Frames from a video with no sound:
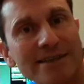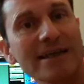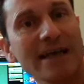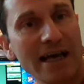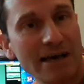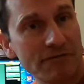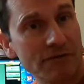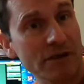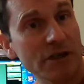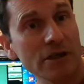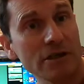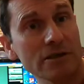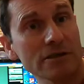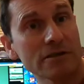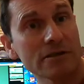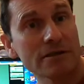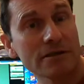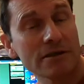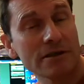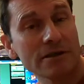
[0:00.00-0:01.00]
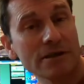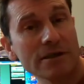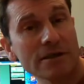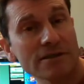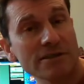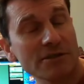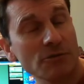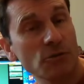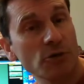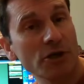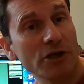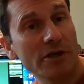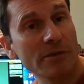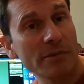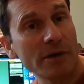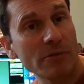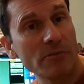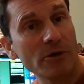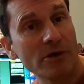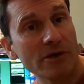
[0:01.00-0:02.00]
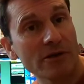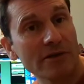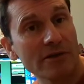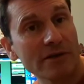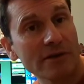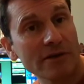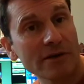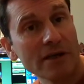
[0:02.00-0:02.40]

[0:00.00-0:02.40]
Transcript: have a go, see what you come up with.